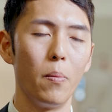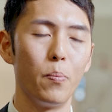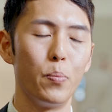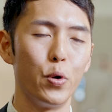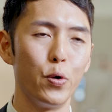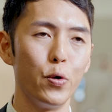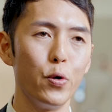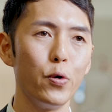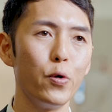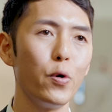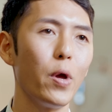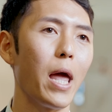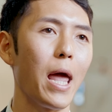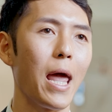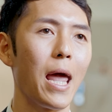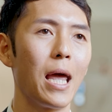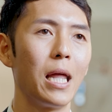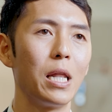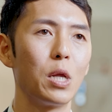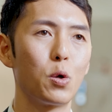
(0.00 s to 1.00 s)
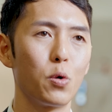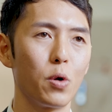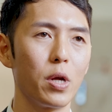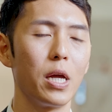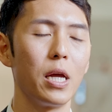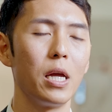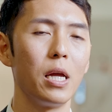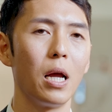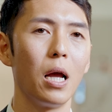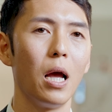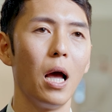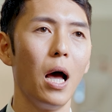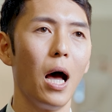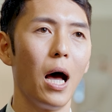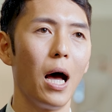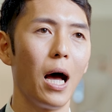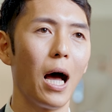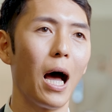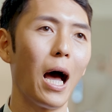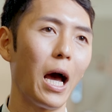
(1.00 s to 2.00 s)
blue and green
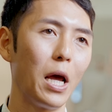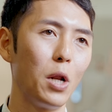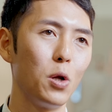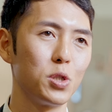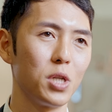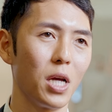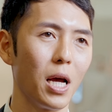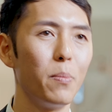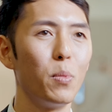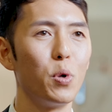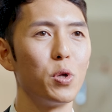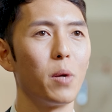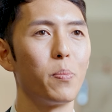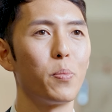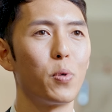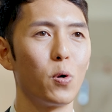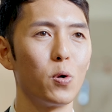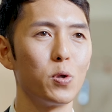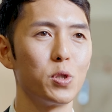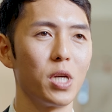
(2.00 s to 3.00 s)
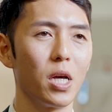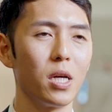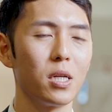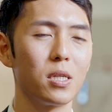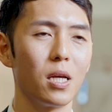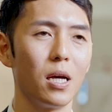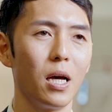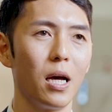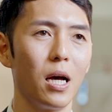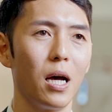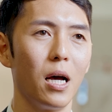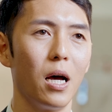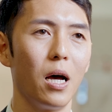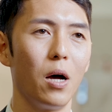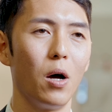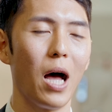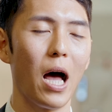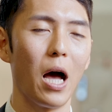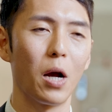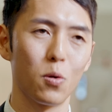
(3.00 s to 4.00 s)
uh, hydrogen ammonia project
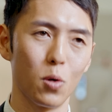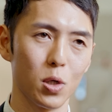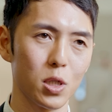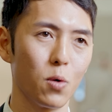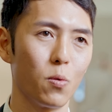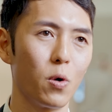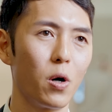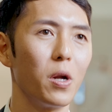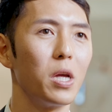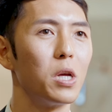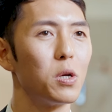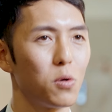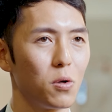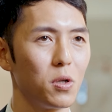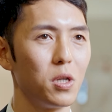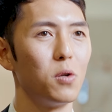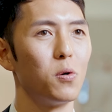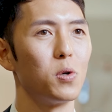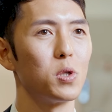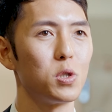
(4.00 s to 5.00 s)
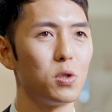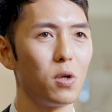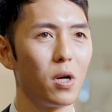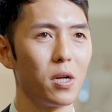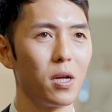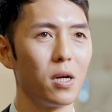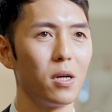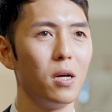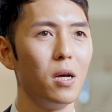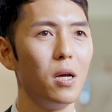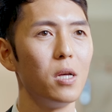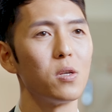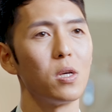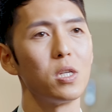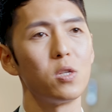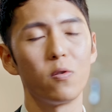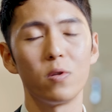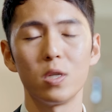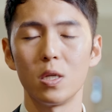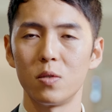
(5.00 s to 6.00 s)
uh, across the world, including Australia. So
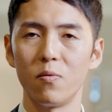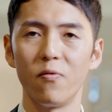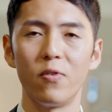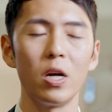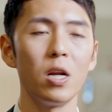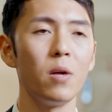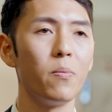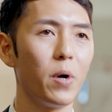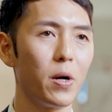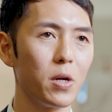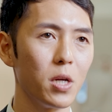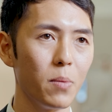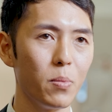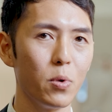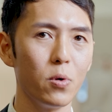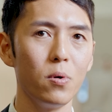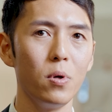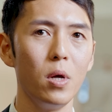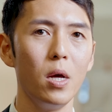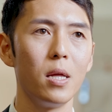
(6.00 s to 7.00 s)
it's very valuable